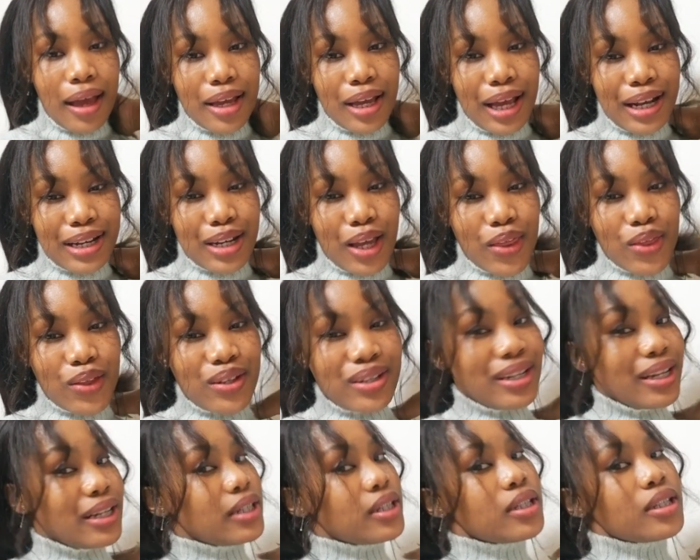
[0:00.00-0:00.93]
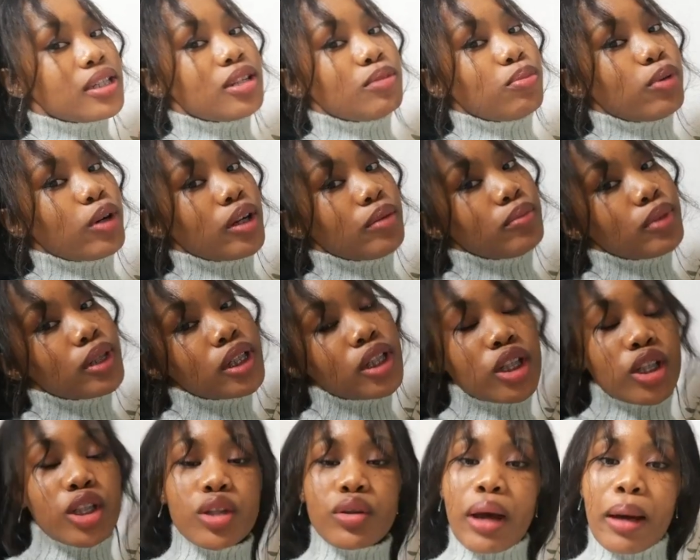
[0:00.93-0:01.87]
another dentist appointment,
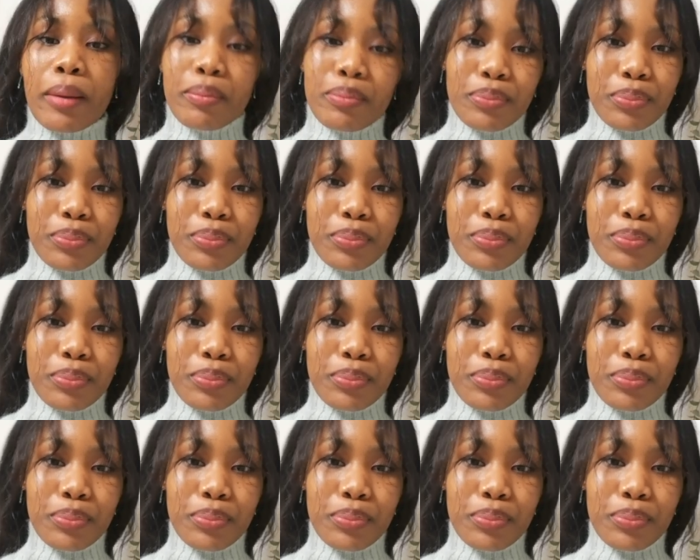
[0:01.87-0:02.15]
you know, I'm